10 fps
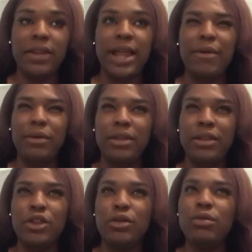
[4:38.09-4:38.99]
And that was
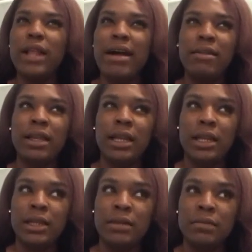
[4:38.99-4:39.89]
in
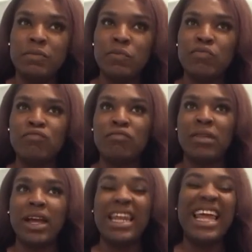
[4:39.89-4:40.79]

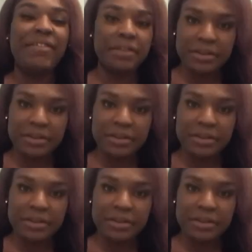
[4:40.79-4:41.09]
2011.